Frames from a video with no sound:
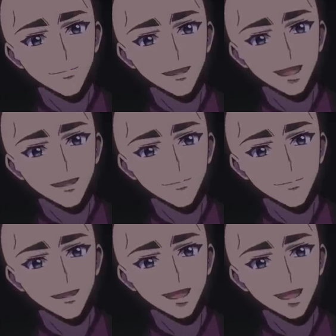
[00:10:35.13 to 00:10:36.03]
I don't
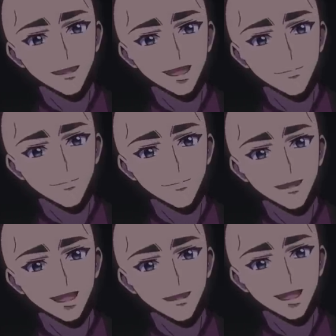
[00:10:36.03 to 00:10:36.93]
believe in it,
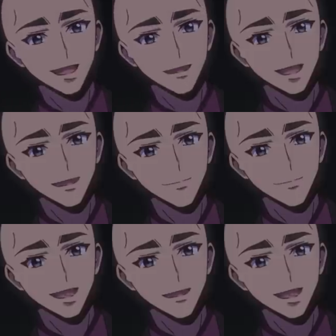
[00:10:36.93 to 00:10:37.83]
or in any
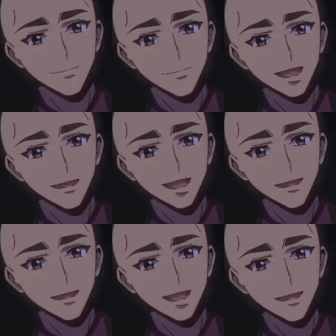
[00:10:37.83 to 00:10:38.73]
divine power
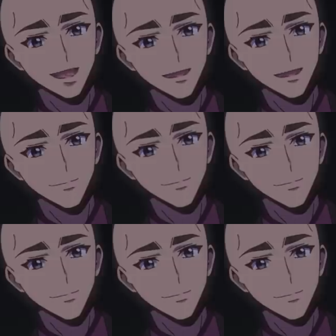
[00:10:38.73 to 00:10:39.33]
for that matter.